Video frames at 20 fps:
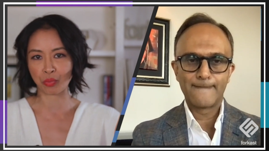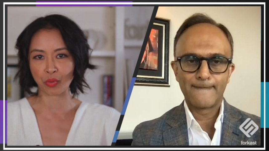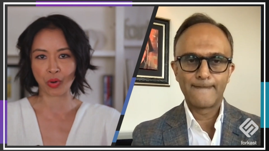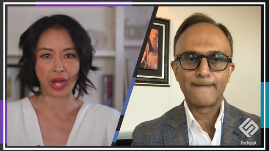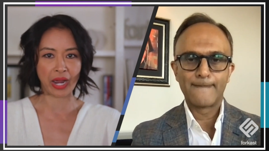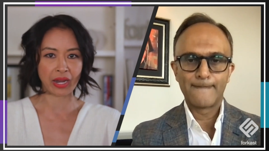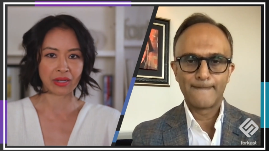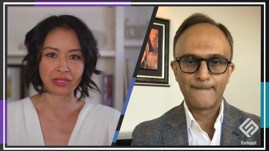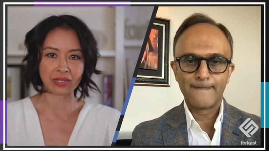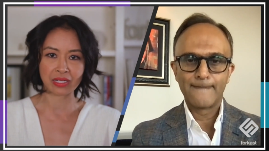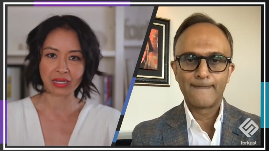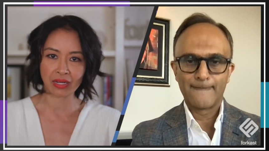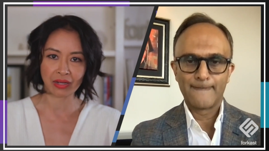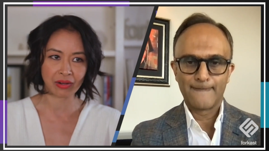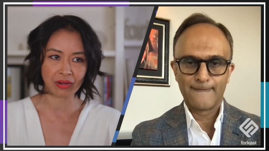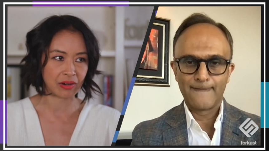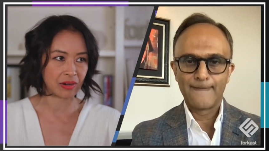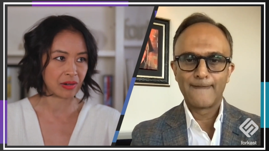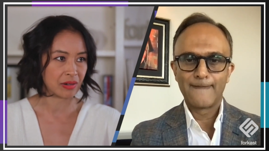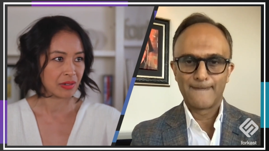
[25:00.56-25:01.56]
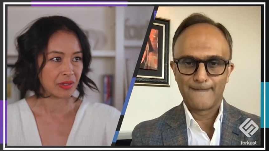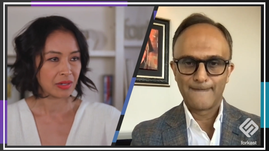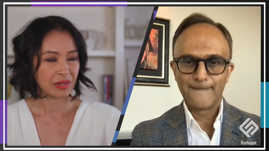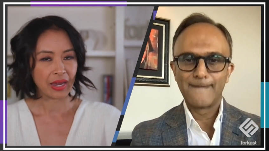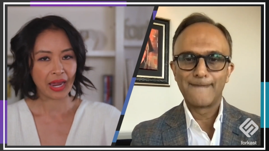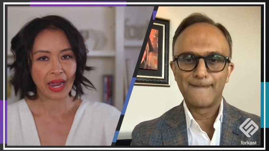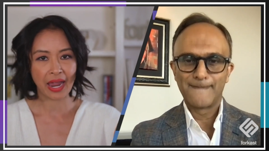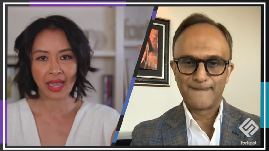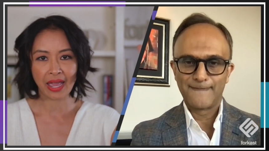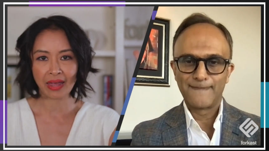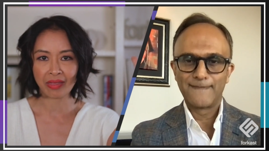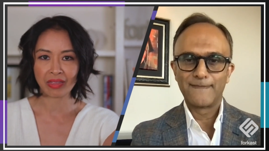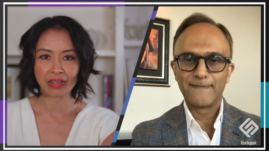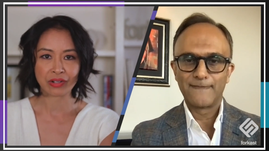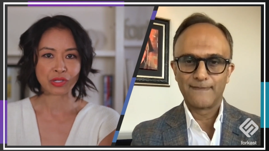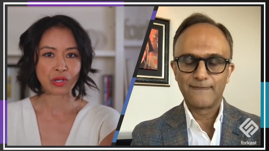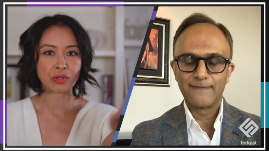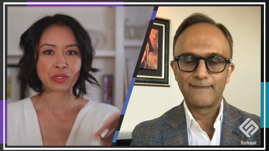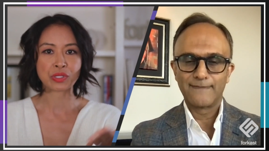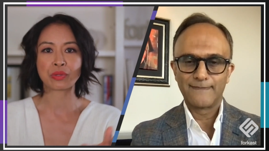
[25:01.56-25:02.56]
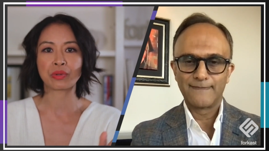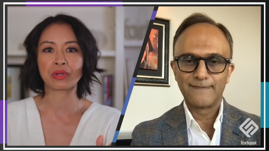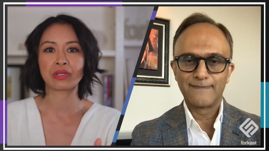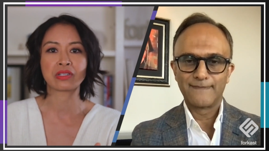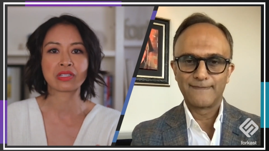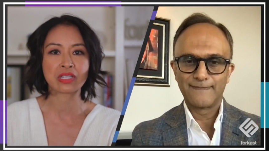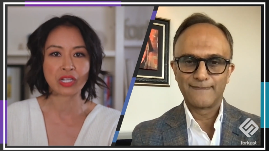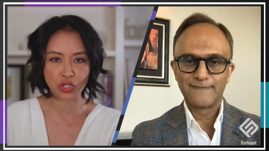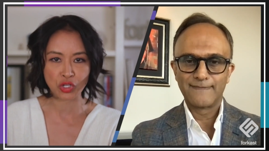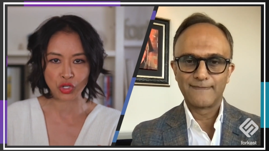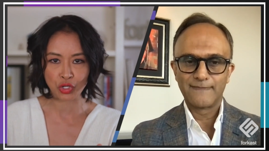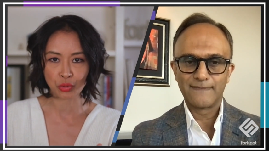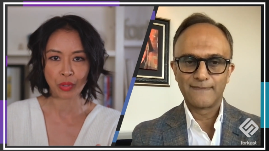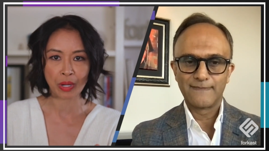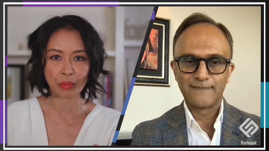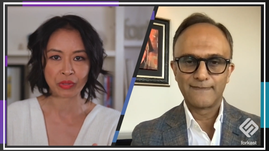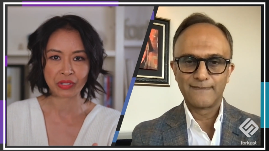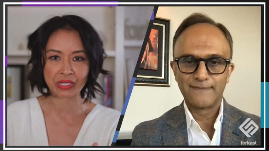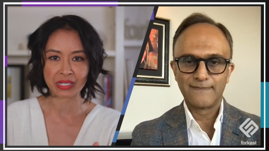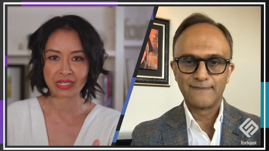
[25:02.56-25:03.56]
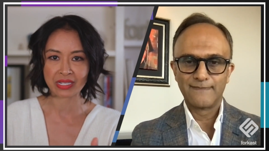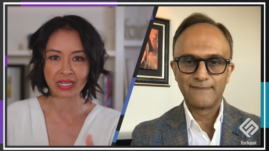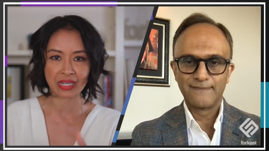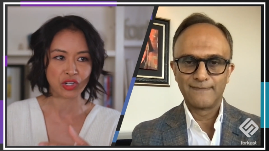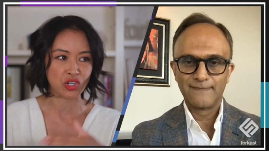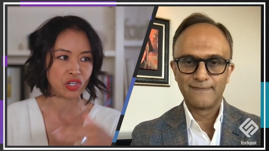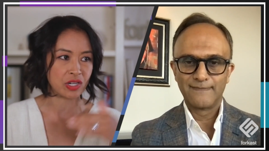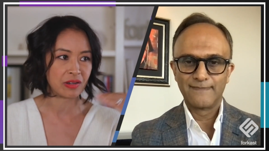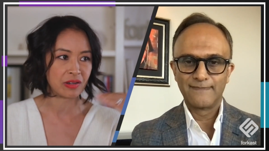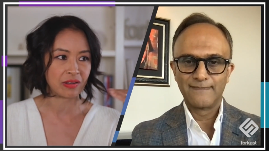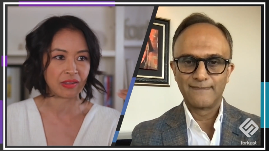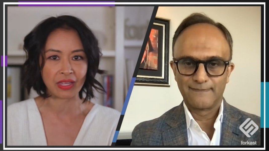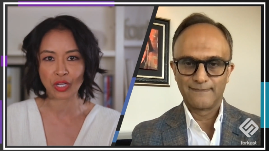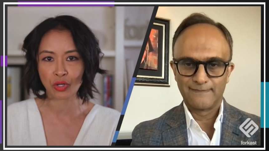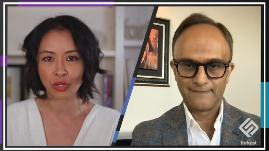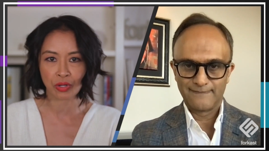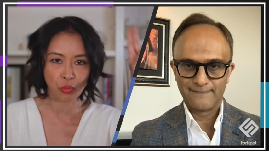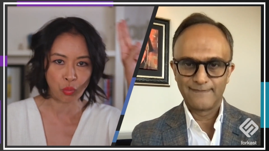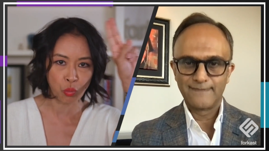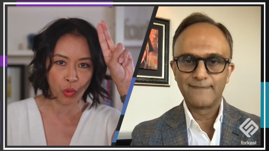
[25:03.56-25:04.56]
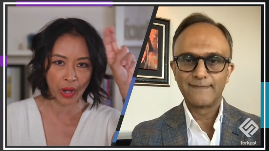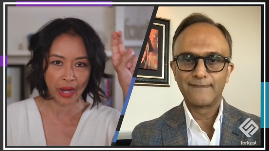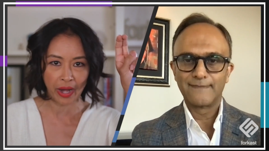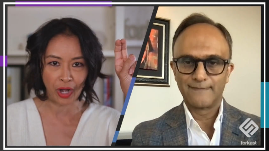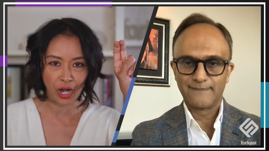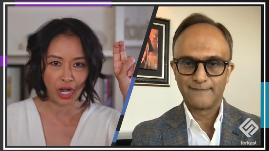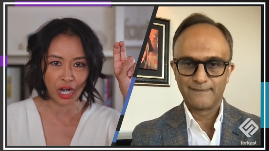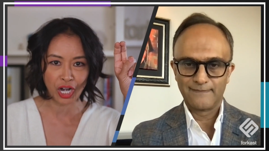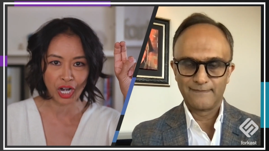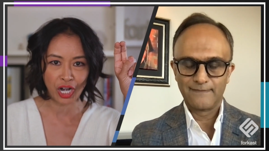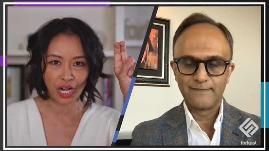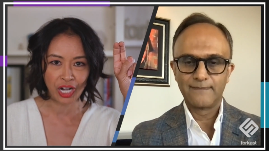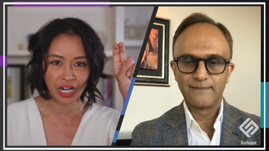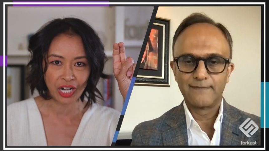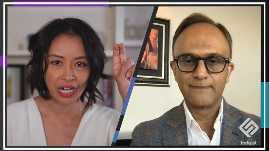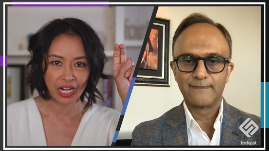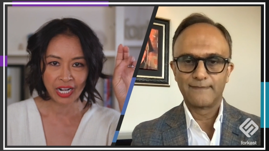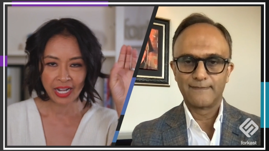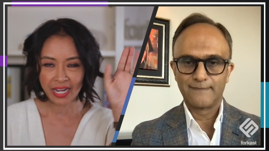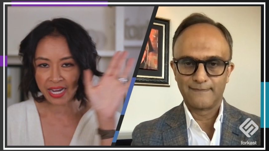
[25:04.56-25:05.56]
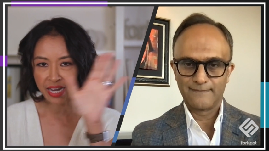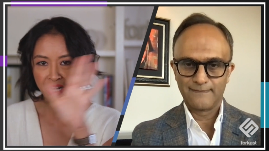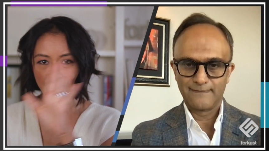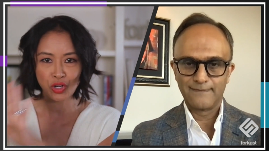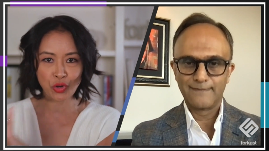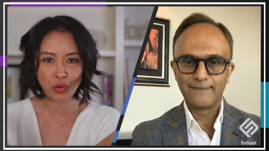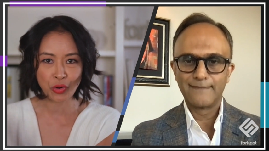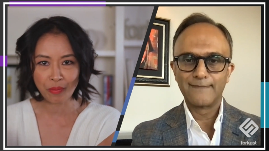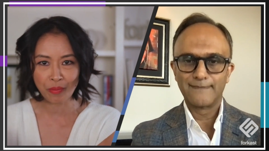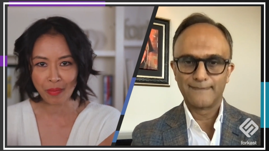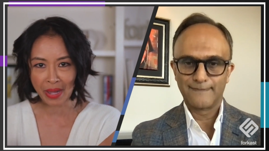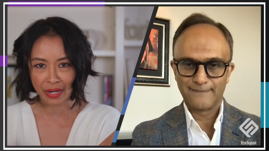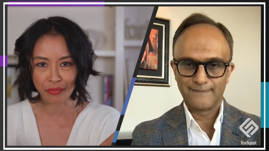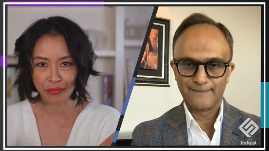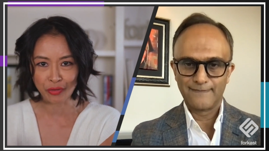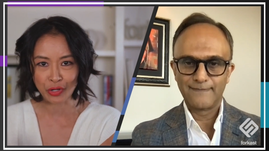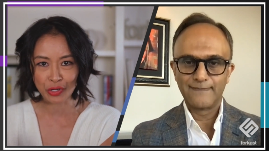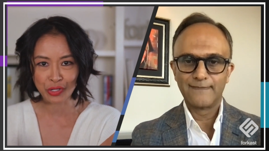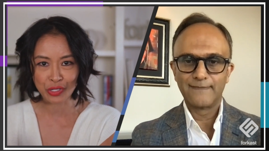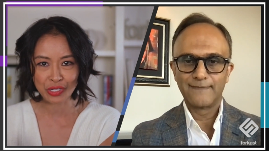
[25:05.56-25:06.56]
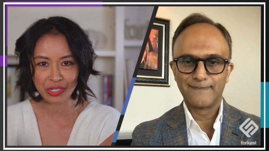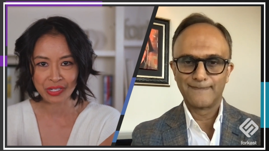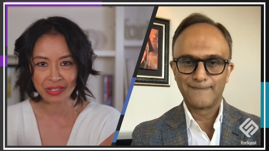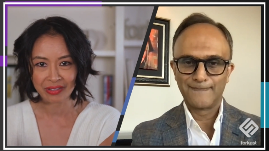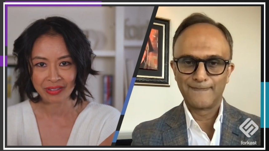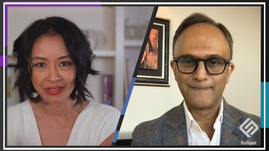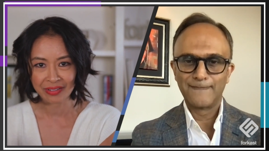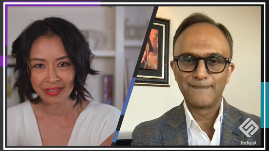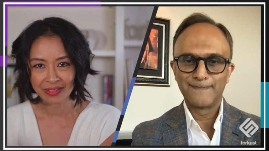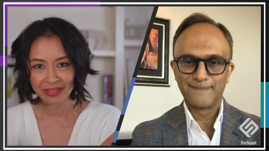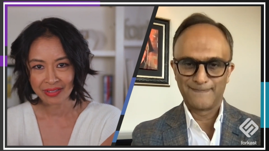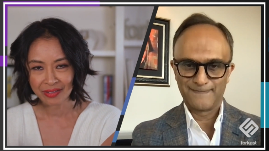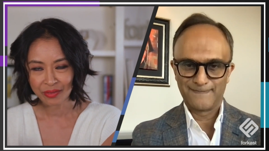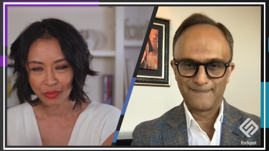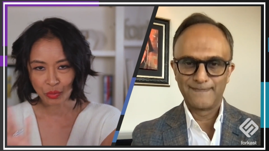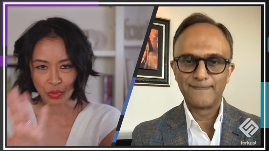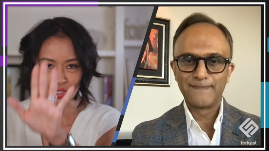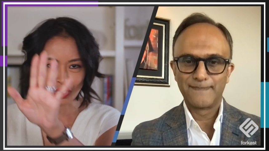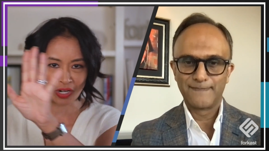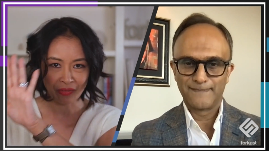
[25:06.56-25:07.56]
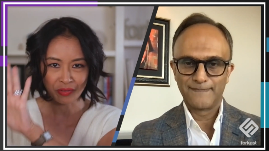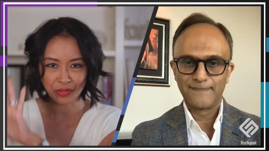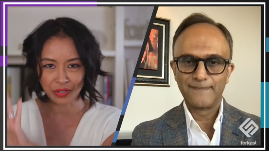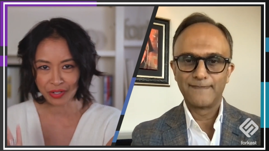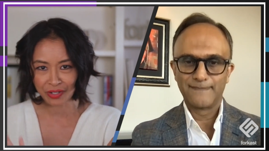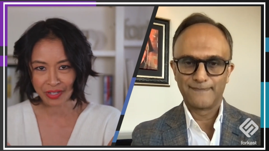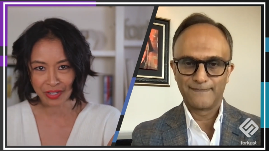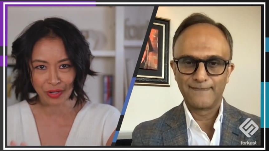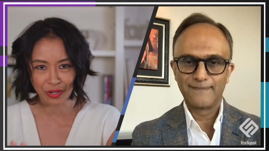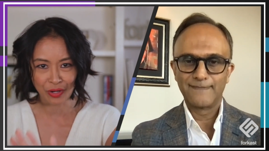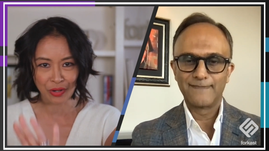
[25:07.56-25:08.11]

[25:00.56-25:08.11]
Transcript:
Speaker 1: brand here, and there's also a digital representation that you could wear in your metaverse, whichever